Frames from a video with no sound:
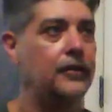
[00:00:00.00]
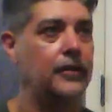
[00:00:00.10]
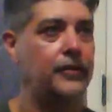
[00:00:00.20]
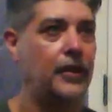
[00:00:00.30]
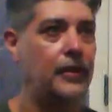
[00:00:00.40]
He's
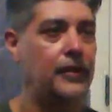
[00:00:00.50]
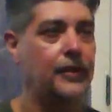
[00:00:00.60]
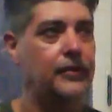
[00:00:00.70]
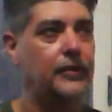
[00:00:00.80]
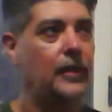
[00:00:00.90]
going to start
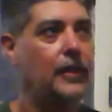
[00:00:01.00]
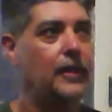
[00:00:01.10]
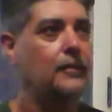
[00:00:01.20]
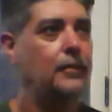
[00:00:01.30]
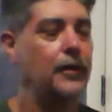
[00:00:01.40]
this.
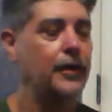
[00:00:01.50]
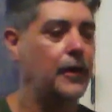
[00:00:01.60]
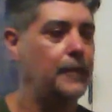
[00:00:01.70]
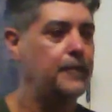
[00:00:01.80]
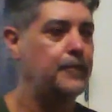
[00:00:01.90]
But
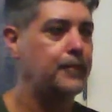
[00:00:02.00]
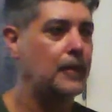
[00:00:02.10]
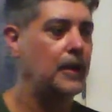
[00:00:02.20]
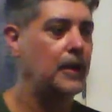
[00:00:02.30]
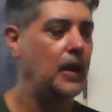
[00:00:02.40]

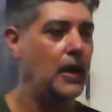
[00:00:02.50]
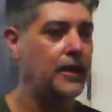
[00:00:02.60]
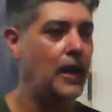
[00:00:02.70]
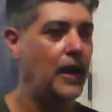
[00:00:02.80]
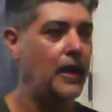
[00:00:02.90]

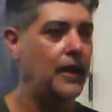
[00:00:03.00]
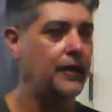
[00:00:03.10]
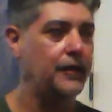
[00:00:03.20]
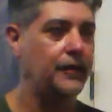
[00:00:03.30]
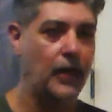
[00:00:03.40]
yeah,
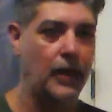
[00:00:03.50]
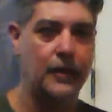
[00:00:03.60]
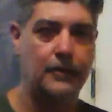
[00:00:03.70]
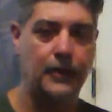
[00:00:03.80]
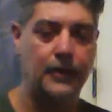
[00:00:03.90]
and you
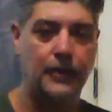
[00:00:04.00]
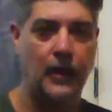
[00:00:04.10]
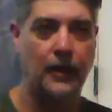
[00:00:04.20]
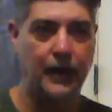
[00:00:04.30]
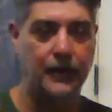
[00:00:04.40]
Skype,
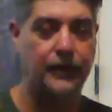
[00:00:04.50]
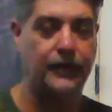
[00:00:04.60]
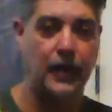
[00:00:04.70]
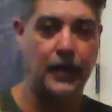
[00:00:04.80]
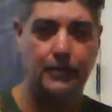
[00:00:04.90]
then you
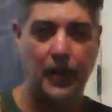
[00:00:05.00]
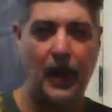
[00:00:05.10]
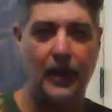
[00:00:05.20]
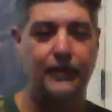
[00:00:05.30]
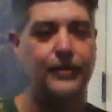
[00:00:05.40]
Skype
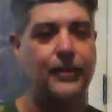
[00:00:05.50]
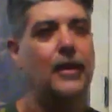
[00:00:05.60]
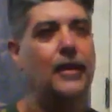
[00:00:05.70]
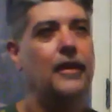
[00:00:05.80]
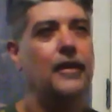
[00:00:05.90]
live.
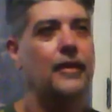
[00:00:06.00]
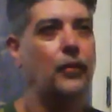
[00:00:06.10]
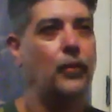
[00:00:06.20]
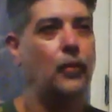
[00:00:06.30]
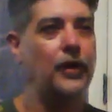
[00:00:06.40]

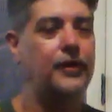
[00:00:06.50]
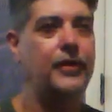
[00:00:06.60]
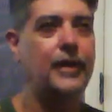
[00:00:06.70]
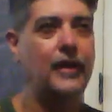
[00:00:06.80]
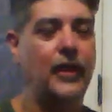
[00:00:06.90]
And once
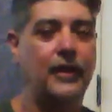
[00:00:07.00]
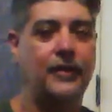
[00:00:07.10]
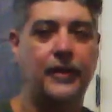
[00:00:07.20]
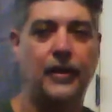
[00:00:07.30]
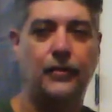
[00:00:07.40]
he has an
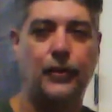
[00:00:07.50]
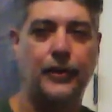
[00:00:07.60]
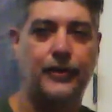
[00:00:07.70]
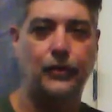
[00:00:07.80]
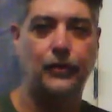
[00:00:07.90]
idea of
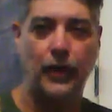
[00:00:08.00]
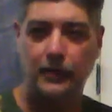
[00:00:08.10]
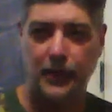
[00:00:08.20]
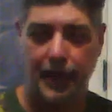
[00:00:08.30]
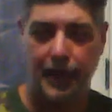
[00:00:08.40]
what
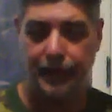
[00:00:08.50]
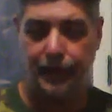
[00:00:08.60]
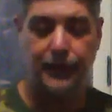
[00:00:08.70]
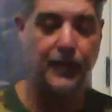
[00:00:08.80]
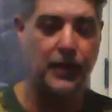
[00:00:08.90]
I'm trying to
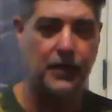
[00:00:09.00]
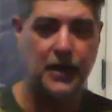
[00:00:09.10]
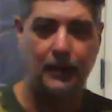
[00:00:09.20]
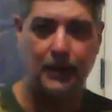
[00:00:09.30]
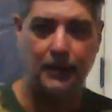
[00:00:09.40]
do with
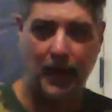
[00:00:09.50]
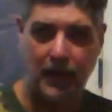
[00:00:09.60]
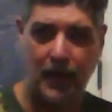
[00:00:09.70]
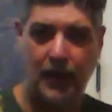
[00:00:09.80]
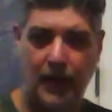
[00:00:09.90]
Nutjob in my
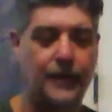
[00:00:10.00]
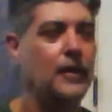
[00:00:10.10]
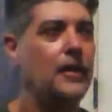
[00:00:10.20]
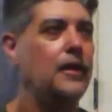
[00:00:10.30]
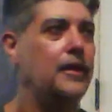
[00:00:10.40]
head,
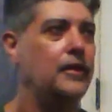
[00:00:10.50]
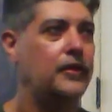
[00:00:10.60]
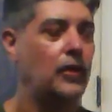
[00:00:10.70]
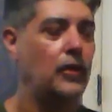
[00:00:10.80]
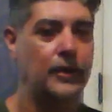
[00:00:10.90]

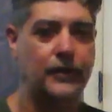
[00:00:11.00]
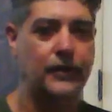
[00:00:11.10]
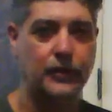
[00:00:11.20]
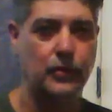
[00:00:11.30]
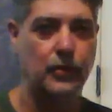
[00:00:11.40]
he's going
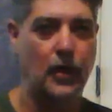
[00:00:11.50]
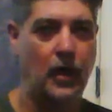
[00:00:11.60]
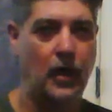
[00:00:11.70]
to